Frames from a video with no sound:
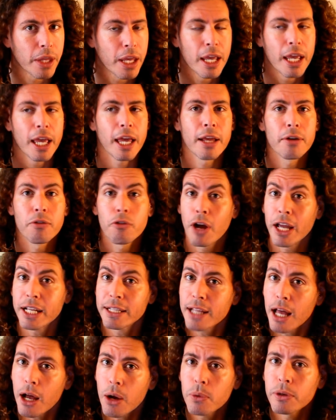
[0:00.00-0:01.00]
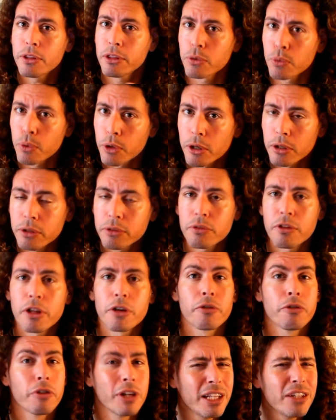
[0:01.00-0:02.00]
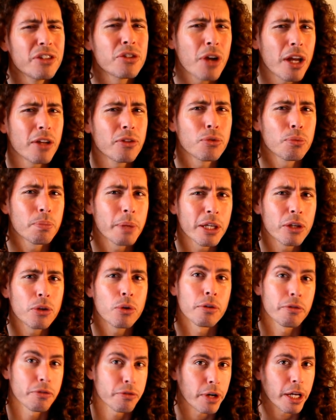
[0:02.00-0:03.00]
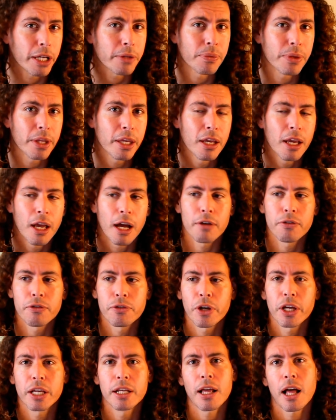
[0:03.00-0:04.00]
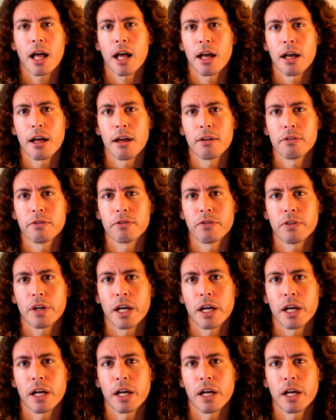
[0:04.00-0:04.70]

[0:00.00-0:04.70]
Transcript: And right now in the world, they're really trying to make you afraid. Afraid of